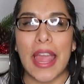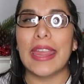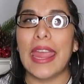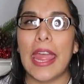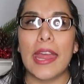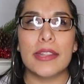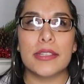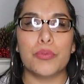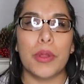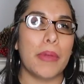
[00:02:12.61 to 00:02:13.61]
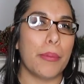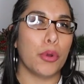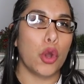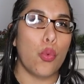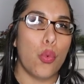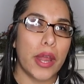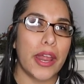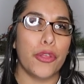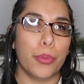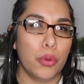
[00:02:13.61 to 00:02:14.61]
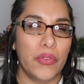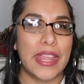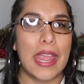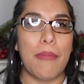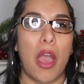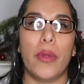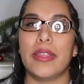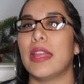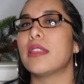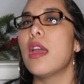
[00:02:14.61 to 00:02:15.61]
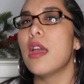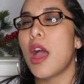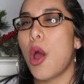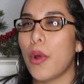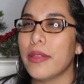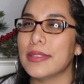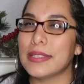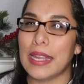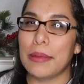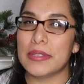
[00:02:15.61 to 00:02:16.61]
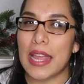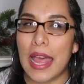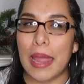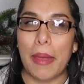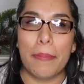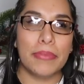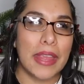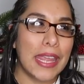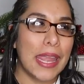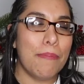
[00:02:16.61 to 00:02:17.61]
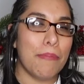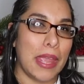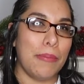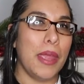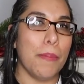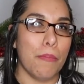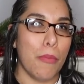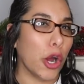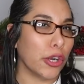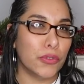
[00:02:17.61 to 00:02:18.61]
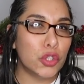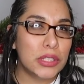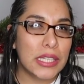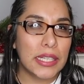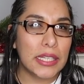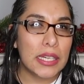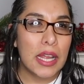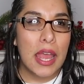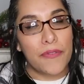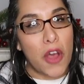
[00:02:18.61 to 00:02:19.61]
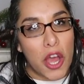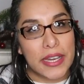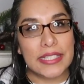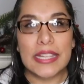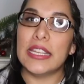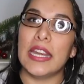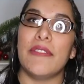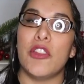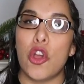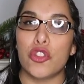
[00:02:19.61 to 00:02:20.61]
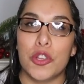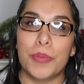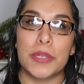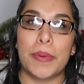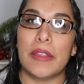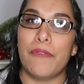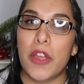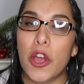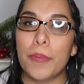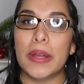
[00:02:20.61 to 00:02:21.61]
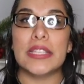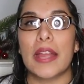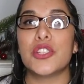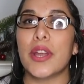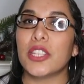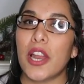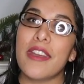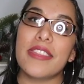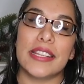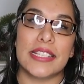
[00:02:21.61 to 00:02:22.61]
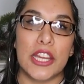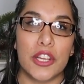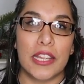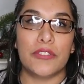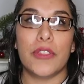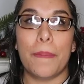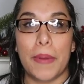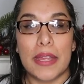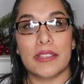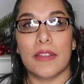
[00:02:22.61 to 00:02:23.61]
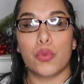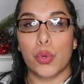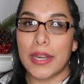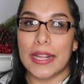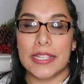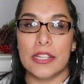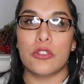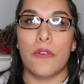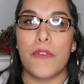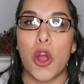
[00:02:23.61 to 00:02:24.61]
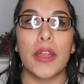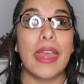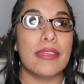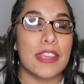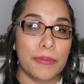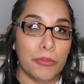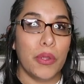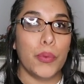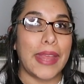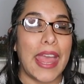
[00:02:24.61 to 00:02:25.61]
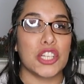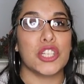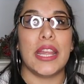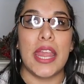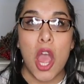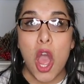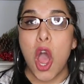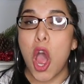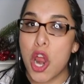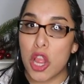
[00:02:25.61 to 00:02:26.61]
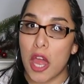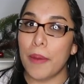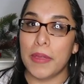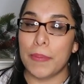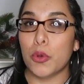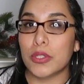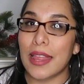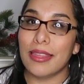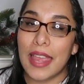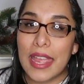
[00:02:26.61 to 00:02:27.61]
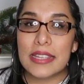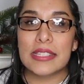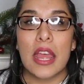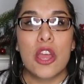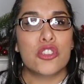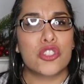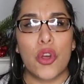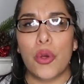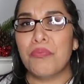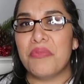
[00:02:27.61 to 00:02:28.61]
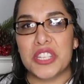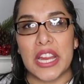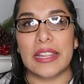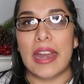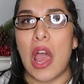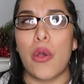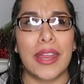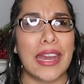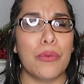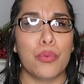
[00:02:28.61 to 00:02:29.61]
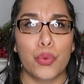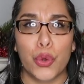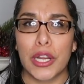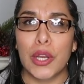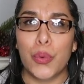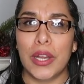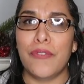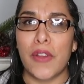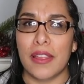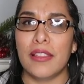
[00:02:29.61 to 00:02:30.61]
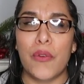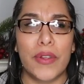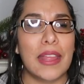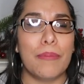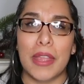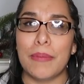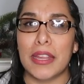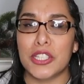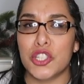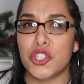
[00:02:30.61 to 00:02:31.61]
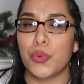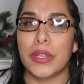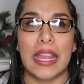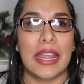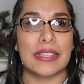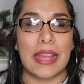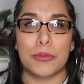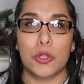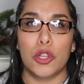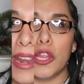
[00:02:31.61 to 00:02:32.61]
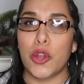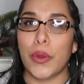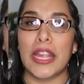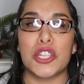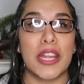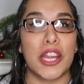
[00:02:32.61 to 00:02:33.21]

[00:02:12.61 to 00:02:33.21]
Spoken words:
I can't remember what other movie came out with it around the same time. I'm thinking maybe Marvel did. I honestly didn't even know too much about the film until I saw it on the tier list for the best of 2019 so far, and this movie was actually on a lot of people's lists. So checked it out, and I really, really fell in love with it. Me and my sister, we think it's absolutely great.